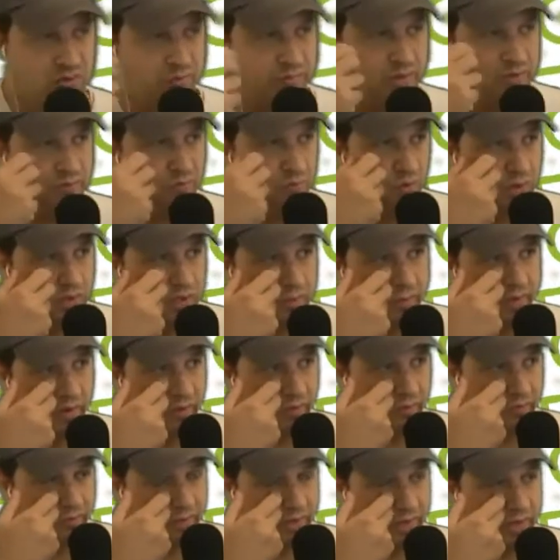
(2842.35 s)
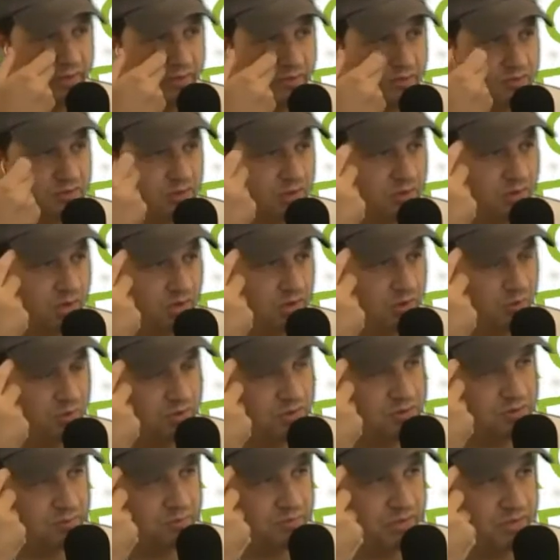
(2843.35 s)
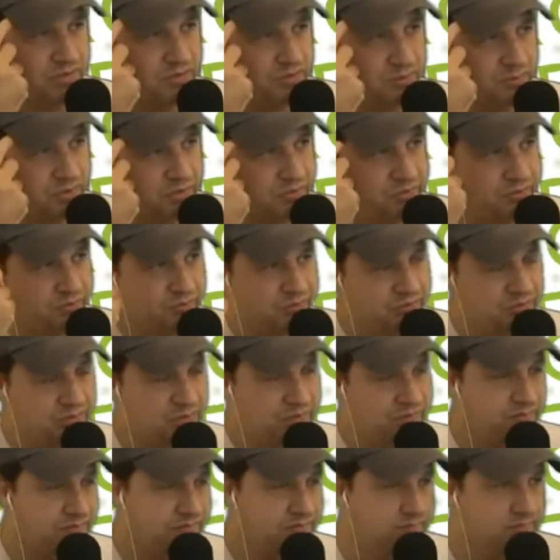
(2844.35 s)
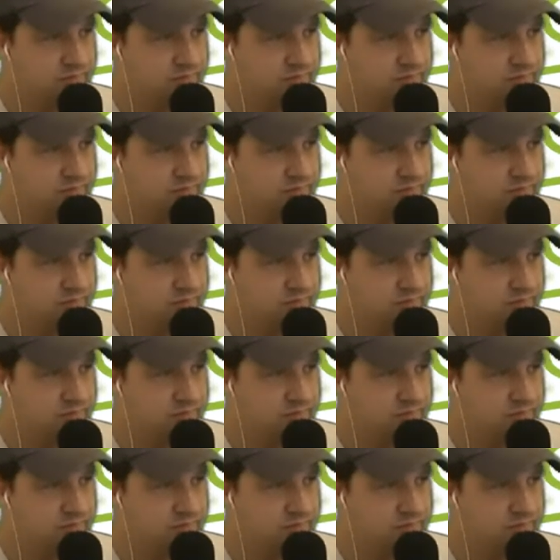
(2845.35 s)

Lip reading: and we have one email to read. So who wants to bring some news?